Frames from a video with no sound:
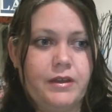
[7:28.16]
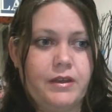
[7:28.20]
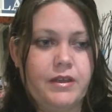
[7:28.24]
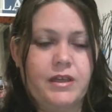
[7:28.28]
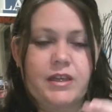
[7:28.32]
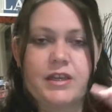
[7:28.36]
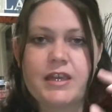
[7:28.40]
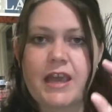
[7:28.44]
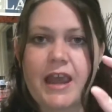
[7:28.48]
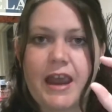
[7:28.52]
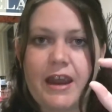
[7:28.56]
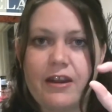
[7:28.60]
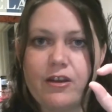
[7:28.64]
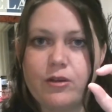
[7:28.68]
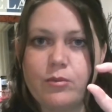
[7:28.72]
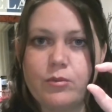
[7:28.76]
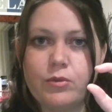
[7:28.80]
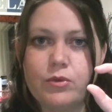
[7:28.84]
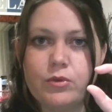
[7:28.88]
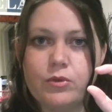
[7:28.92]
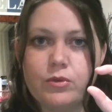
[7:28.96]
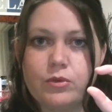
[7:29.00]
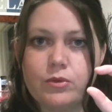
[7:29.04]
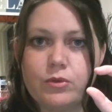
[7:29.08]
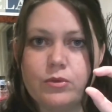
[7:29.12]

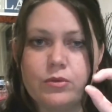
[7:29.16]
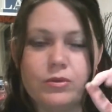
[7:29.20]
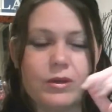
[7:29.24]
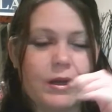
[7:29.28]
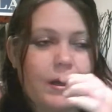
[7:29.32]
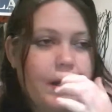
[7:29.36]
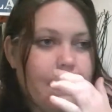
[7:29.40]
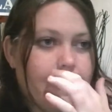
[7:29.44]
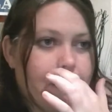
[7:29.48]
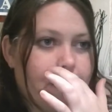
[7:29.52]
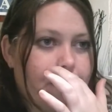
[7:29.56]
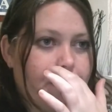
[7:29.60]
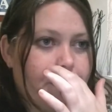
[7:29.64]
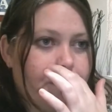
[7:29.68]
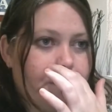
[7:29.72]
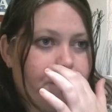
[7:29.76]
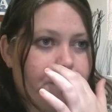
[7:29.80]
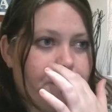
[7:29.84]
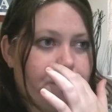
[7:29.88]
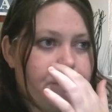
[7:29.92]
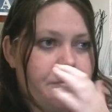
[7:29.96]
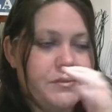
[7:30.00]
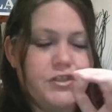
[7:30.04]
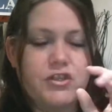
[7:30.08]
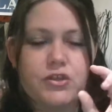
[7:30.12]
caramel
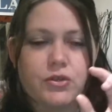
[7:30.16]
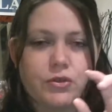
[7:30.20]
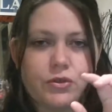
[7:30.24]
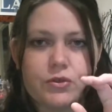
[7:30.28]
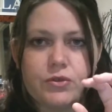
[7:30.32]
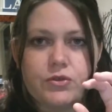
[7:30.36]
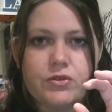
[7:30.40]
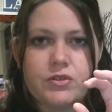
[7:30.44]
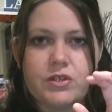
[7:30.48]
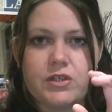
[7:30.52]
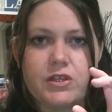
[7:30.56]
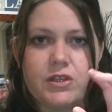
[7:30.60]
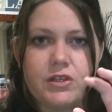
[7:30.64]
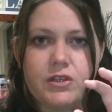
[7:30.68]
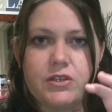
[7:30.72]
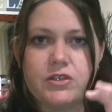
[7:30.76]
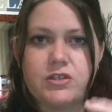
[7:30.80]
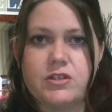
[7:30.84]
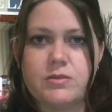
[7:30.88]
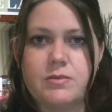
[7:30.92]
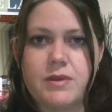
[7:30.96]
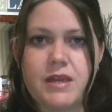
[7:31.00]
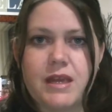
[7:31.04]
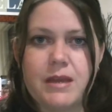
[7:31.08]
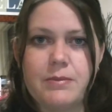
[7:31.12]
chews that you used
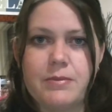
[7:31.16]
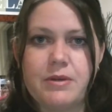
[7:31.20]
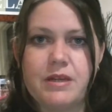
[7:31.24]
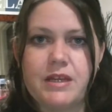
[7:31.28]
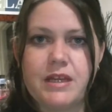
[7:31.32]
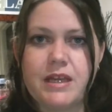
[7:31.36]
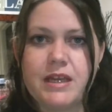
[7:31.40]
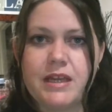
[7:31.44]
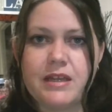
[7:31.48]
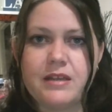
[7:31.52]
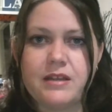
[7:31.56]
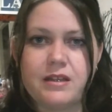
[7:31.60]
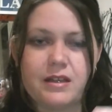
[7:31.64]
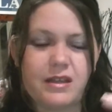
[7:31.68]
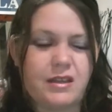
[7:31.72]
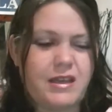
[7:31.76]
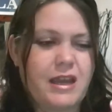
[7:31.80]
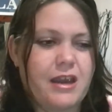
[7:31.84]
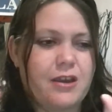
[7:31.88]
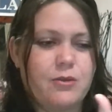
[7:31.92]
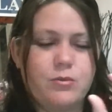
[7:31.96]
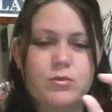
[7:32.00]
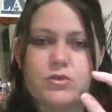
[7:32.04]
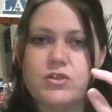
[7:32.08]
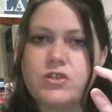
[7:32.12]
to be able to get, the
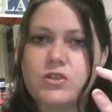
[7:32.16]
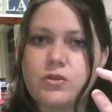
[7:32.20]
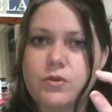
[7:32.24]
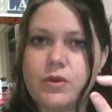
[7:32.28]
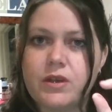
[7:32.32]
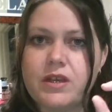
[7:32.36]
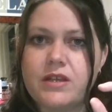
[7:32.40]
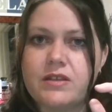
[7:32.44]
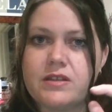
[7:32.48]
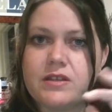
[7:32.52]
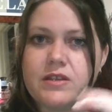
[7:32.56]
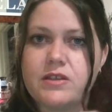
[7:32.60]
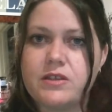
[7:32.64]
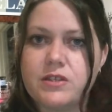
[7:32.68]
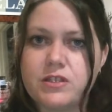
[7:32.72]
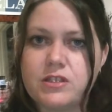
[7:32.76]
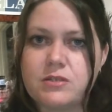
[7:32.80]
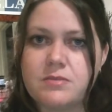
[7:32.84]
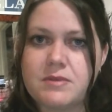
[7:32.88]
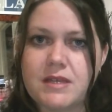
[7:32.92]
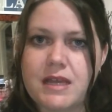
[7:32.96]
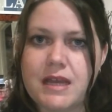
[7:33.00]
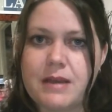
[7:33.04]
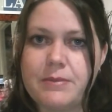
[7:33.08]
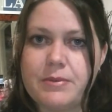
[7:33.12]
caramel squares that you used to
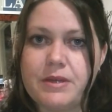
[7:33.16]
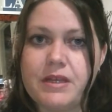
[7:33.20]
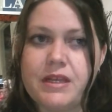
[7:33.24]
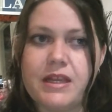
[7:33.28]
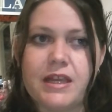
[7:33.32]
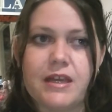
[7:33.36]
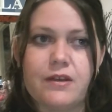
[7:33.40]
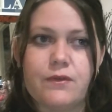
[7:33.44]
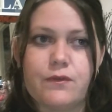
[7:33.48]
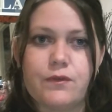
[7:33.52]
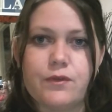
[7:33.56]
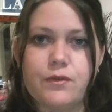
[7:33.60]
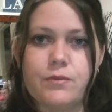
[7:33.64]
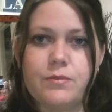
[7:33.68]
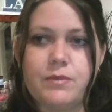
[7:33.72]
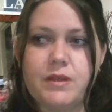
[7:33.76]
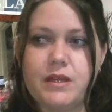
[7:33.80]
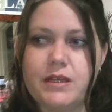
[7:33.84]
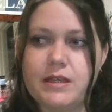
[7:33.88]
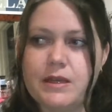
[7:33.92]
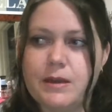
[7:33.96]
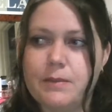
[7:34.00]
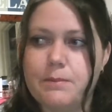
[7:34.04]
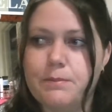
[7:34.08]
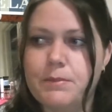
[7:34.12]
be able to get from
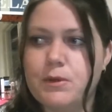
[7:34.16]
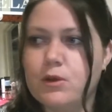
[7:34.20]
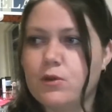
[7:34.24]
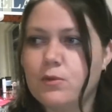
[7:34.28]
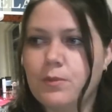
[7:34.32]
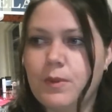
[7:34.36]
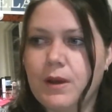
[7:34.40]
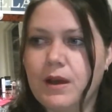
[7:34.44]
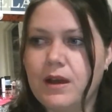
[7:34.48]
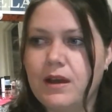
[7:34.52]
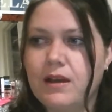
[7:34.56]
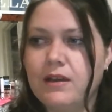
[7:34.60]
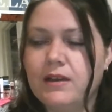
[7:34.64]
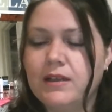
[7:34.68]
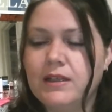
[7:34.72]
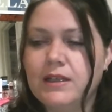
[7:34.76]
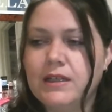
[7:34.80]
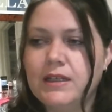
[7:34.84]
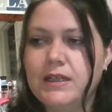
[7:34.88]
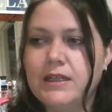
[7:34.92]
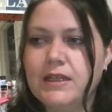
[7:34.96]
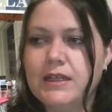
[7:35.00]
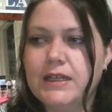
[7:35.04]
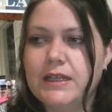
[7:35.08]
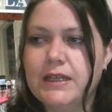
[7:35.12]
the milk bar.
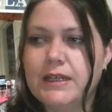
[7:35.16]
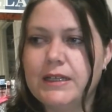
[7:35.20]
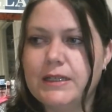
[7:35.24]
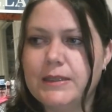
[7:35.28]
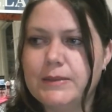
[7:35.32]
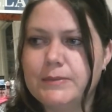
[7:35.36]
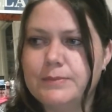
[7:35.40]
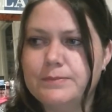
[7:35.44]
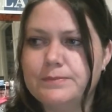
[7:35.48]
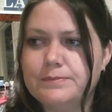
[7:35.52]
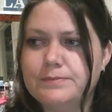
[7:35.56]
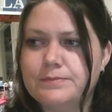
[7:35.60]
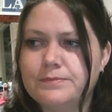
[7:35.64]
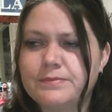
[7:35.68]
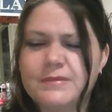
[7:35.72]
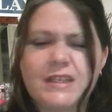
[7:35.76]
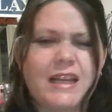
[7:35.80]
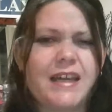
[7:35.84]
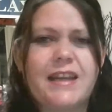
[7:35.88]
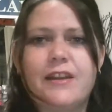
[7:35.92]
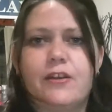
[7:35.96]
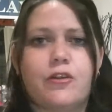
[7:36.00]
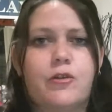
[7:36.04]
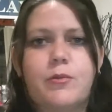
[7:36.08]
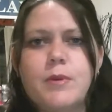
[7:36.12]
I
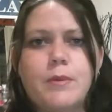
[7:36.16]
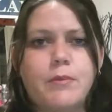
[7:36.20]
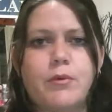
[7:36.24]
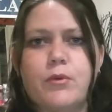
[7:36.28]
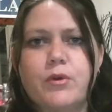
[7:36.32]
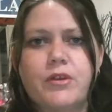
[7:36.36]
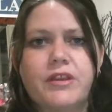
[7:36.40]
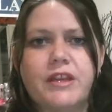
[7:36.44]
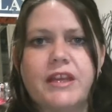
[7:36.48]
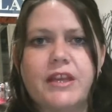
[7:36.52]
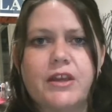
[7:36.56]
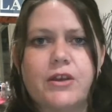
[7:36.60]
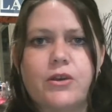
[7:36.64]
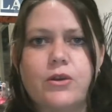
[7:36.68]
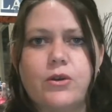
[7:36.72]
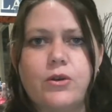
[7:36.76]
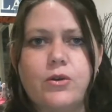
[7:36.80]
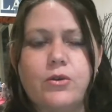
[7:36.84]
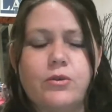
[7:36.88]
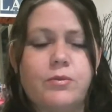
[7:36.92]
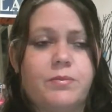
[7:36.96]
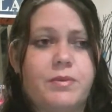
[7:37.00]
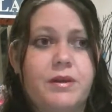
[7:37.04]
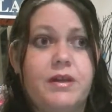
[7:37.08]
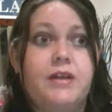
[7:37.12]
don't remember what they're
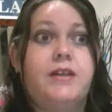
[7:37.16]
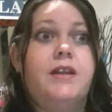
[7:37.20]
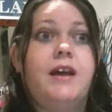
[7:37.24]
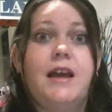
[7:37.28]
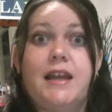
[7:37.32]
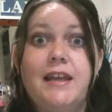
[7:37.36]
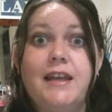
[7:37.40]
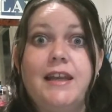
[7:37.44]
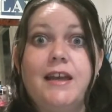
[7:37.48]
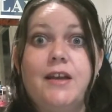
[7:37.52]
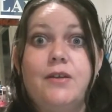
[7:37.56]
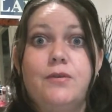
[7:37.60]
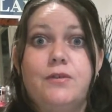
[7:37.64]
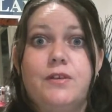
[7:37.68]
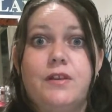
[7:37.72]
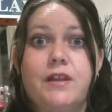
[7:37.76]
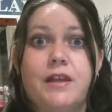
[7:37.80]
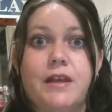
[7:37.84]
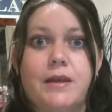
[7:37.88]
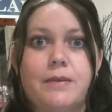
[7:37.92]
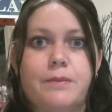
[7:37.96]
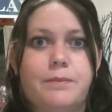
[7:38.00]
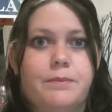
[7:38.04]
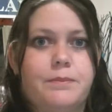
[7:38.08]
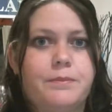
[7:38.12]
called, but I loved
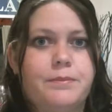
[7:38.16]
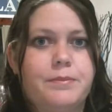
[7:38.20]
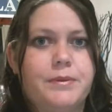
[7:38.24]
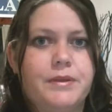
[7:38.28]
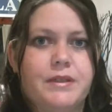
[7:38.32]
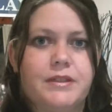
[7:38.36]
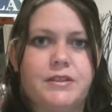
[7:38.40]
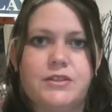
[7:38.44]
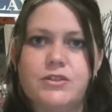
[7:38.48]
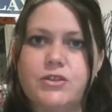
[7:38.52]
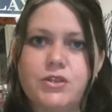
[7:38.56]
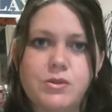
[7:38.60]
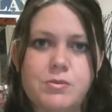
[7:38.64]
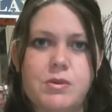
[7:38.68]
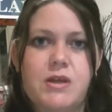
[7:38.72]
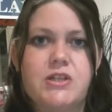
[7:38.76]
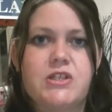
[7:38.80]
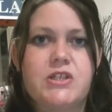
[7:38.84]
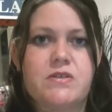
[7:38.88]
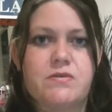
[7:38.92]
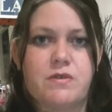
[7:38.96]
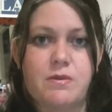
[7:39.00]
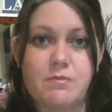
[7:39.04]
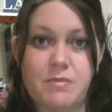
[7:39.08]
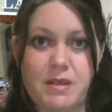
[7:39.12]
them, but too much
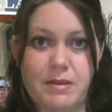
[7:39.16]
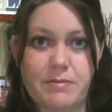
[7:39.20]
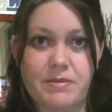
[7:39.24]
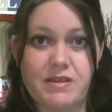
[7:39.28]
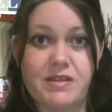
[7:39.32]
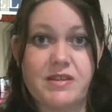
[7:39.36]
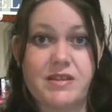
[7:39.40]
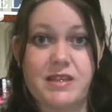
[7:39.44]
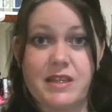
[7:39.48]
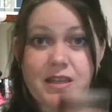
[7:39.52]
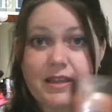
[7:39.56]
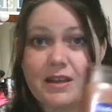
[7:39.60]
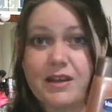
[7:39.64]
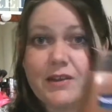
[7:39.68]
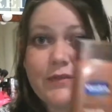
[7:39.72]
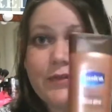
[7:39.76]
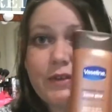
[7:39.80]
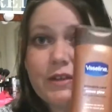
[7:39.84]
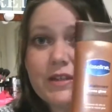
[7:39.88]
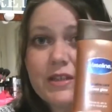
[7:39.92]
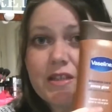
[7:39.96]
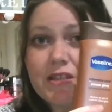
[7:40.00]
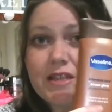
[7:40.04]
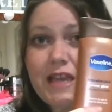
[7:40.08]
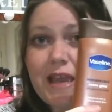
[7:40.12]
of them made me sick. I
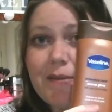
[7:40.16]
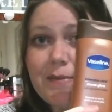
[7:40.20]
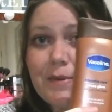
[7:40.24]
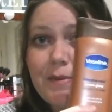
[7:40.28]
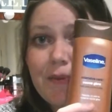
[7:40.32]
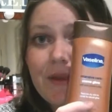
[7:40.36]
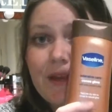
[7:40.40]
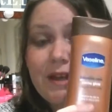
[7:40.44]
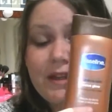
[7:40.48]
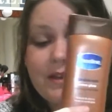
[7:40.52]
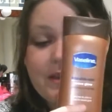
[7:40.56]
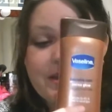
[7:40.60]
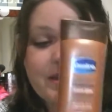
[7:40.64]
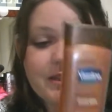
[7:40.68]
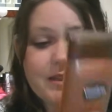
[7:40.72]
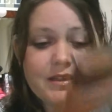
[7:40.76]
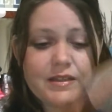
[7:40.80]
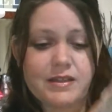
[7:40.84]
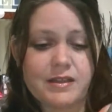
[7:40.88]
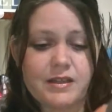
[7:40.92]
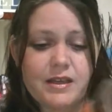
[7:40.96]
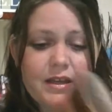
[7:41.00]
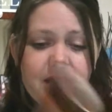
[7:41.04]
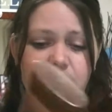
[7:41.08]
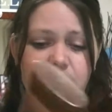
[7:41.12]
feel the same about
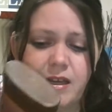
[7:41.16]
this.